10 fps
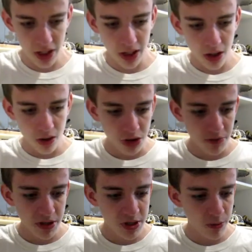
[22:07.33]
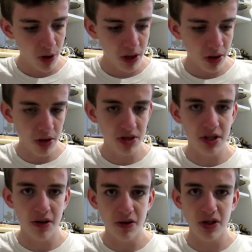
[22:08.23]
like, oh, it's going to be spoilers,
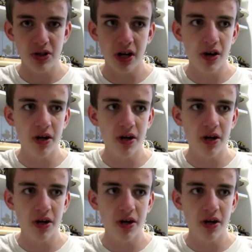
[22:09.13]
and I was just like,